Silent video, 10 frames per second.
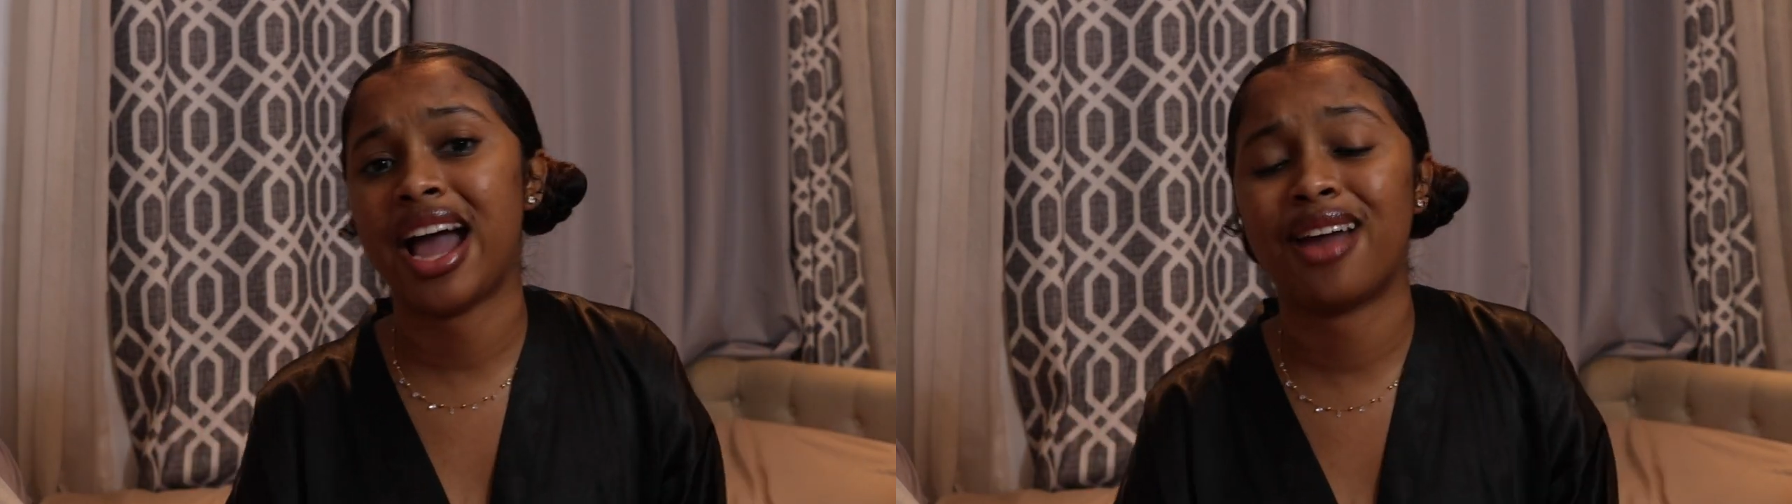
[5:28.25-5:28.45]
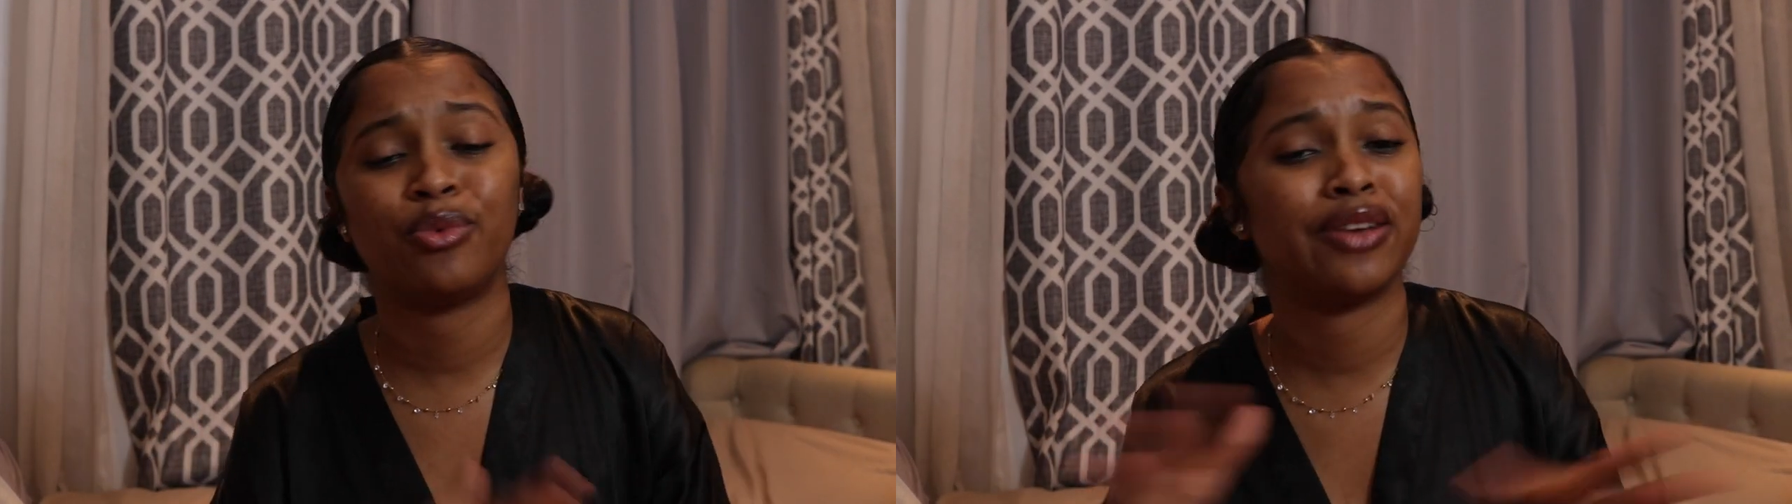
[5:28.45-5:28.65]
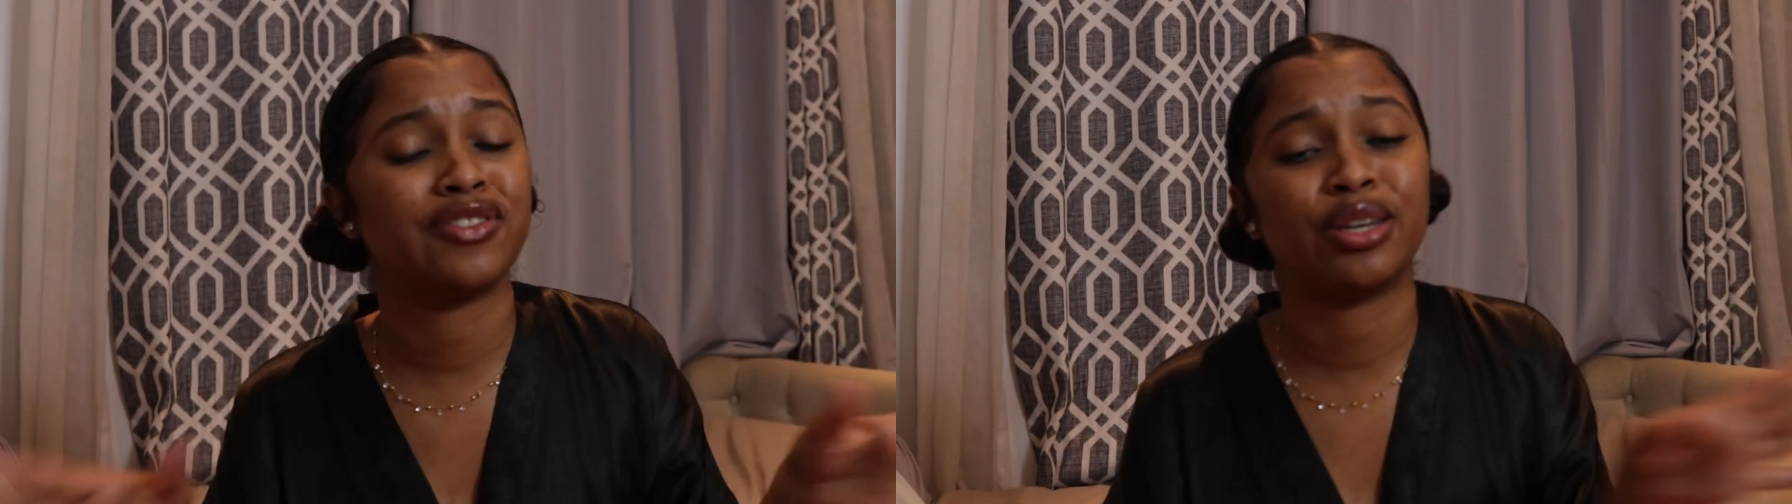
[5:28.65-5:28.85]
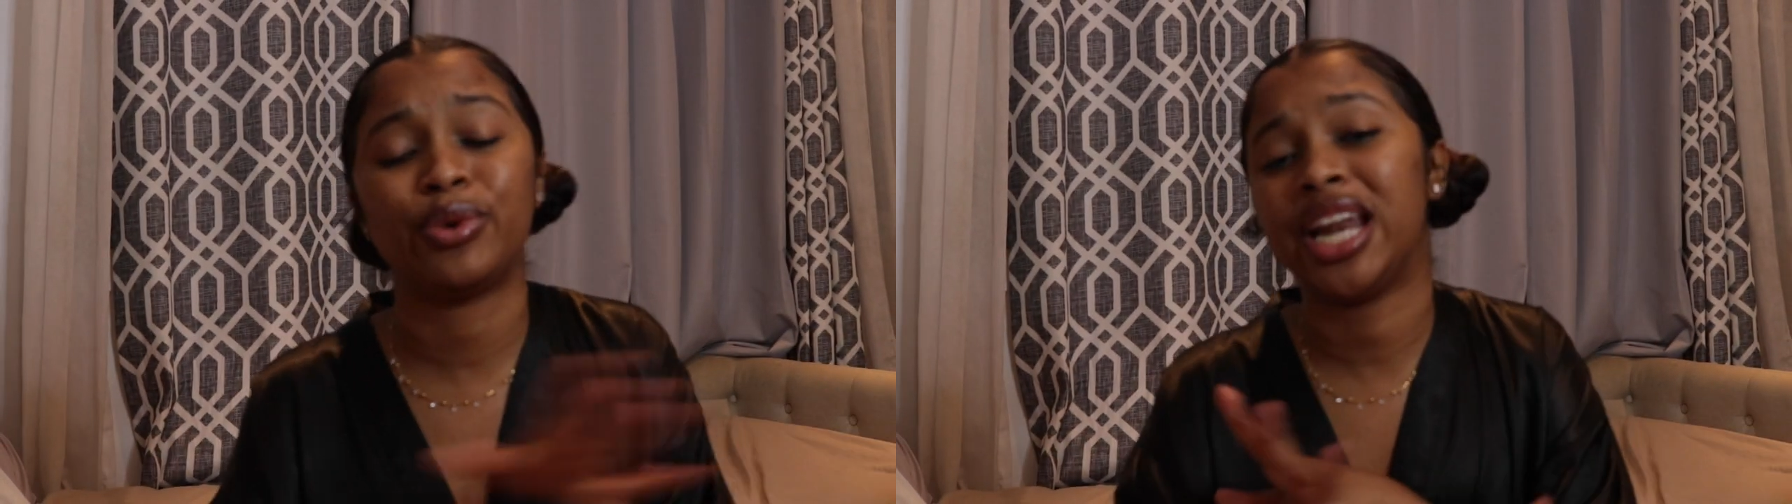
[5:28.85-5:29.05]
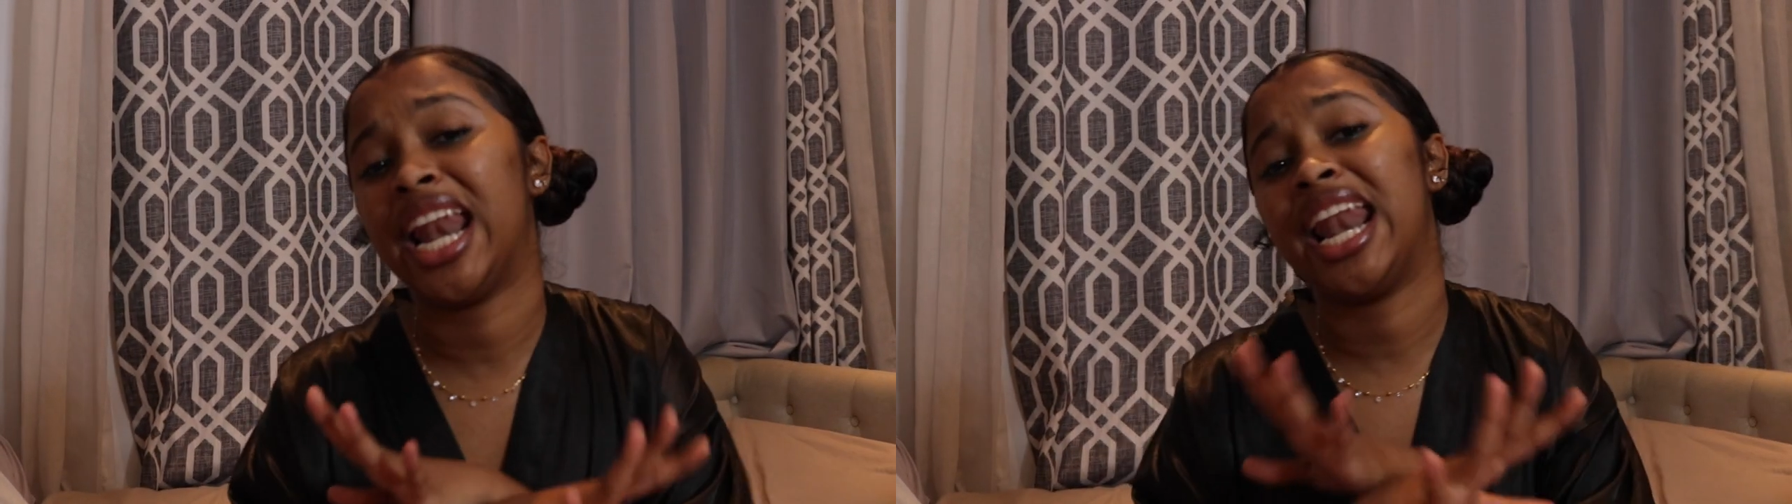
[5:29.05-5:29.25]
I don't want to deal
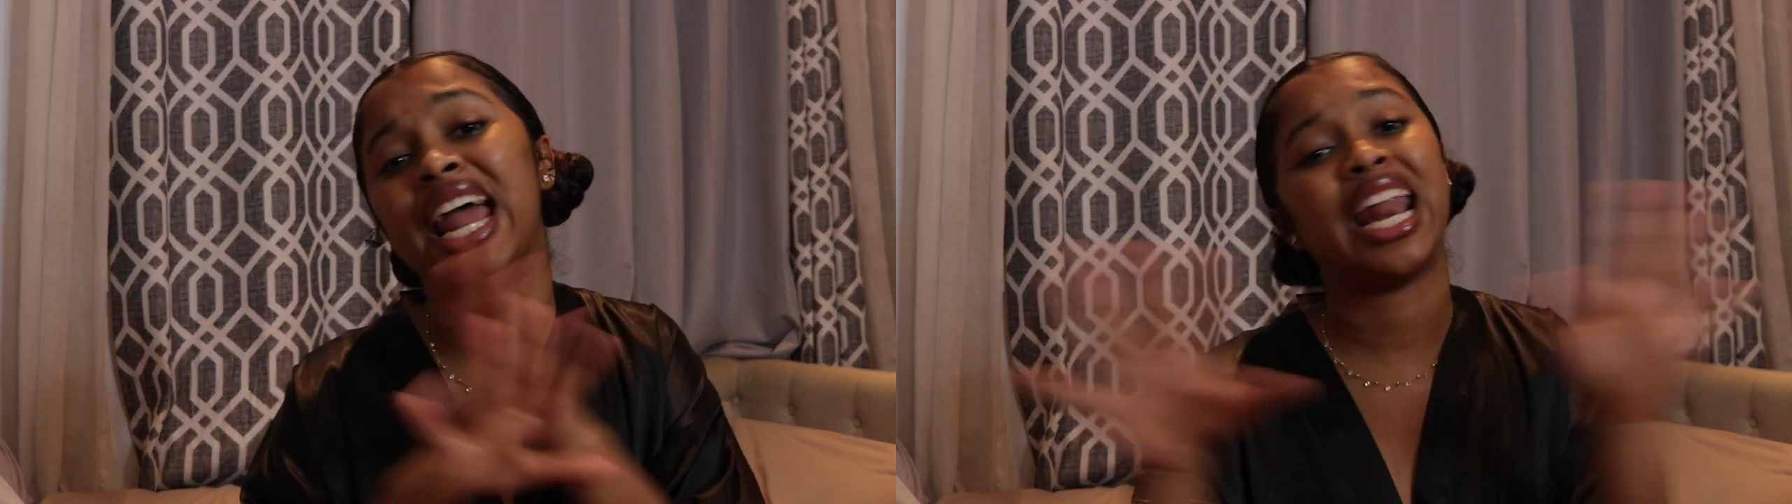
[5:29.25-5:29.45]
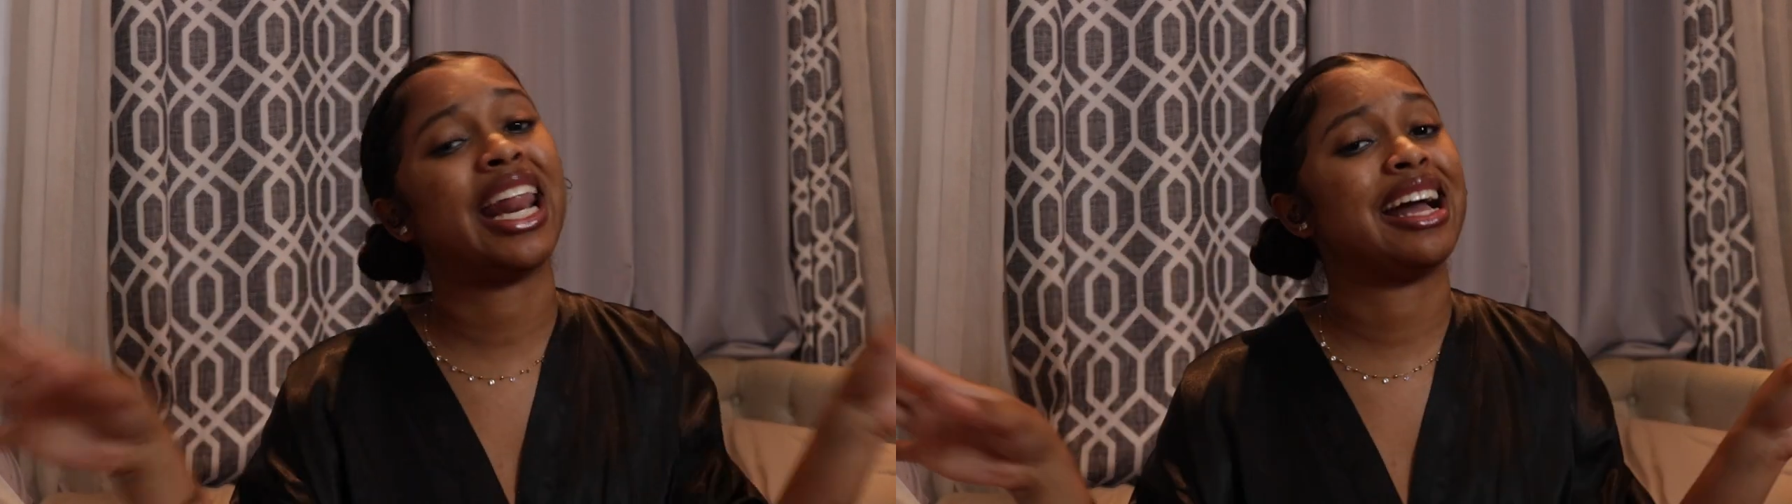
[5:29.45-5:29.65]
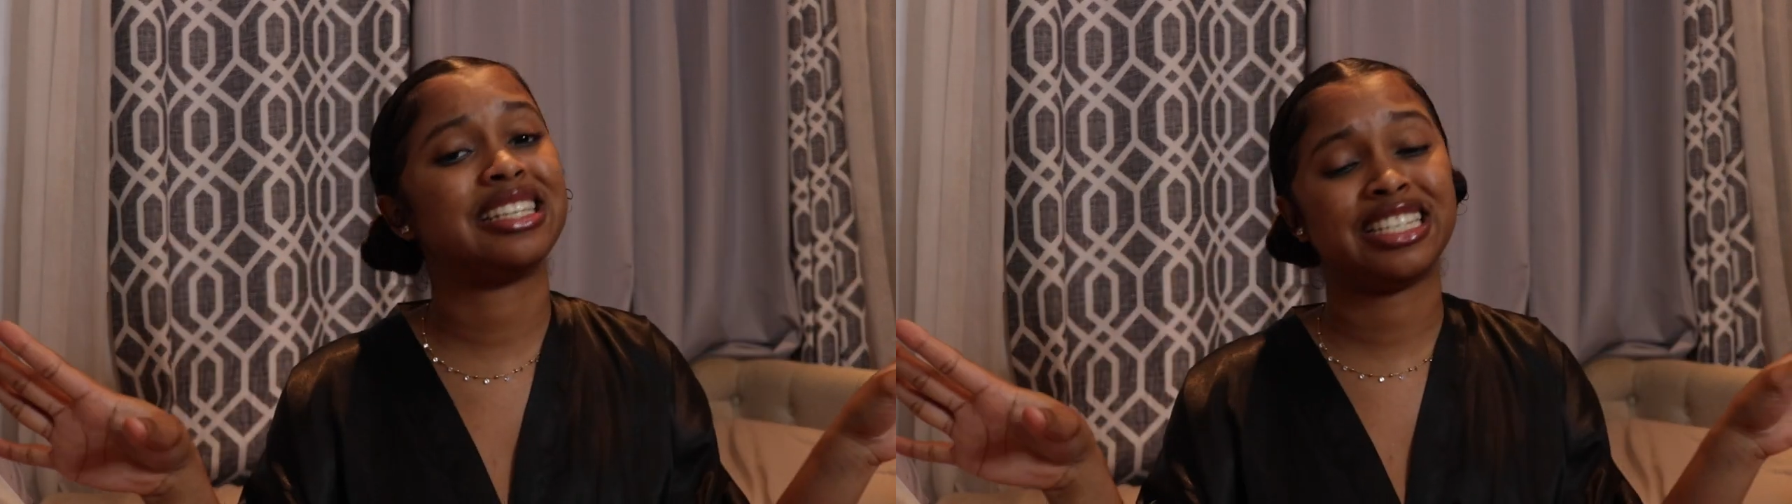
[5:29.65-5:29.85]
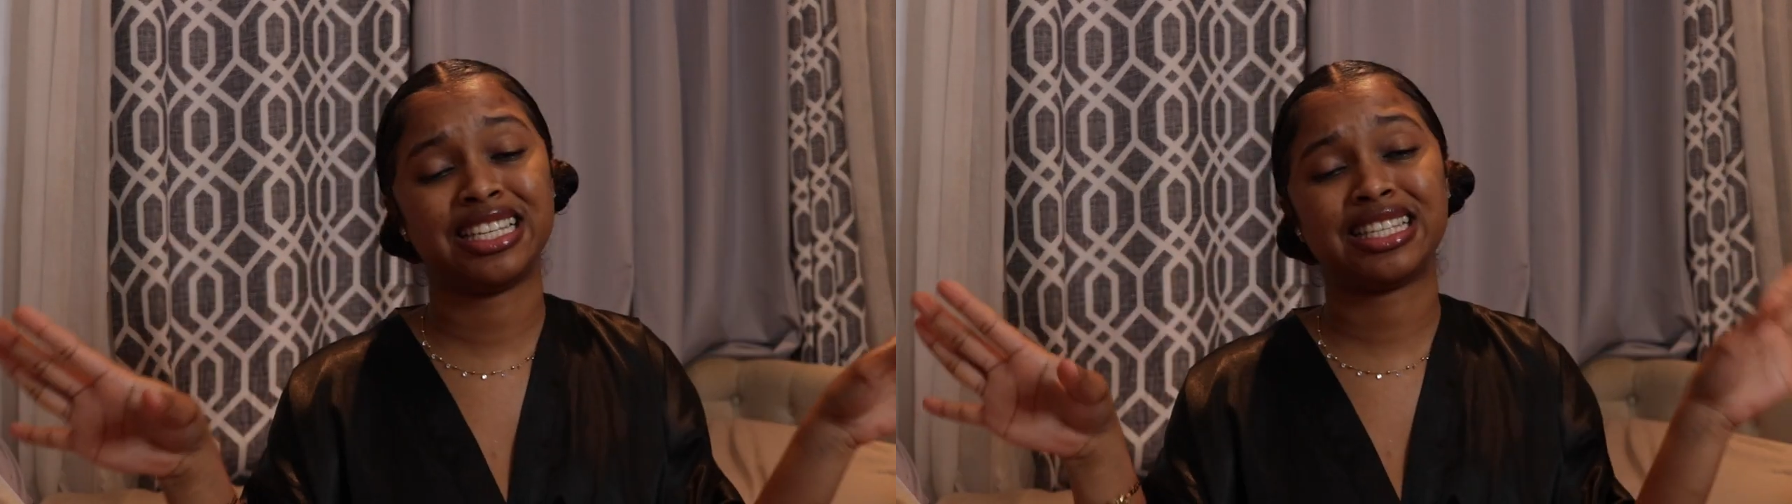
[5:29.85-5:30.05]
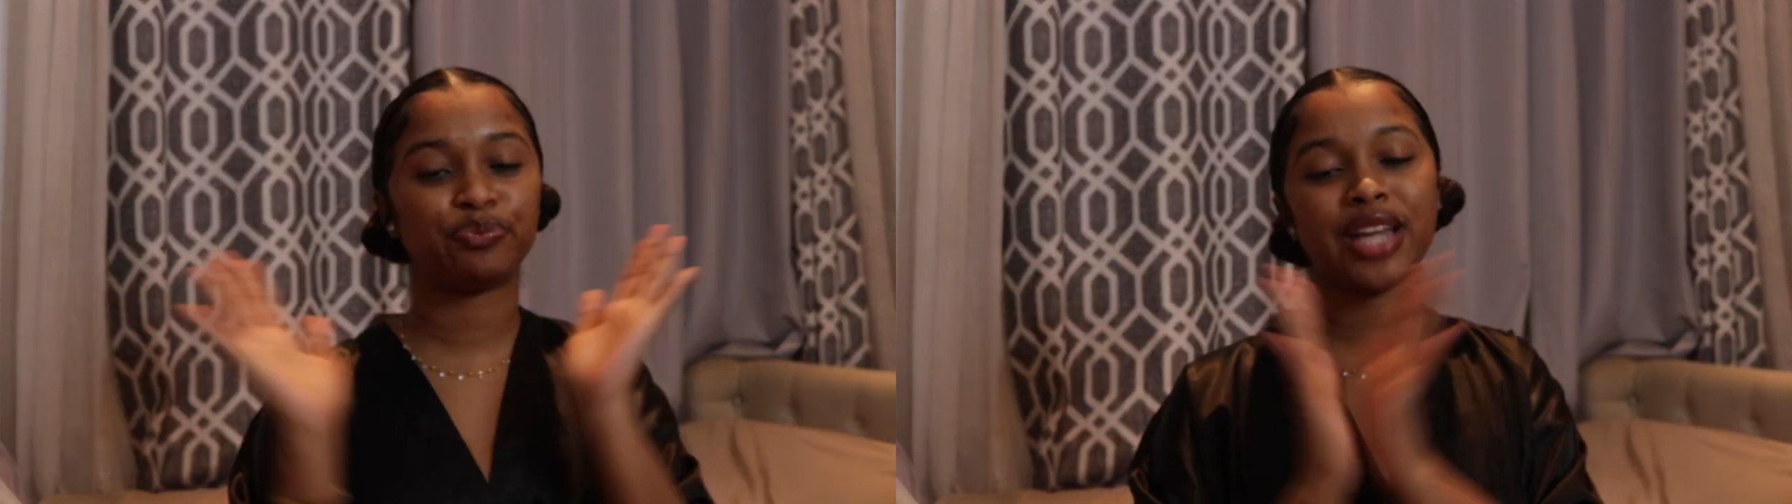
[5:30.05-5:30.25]
with none of that shit.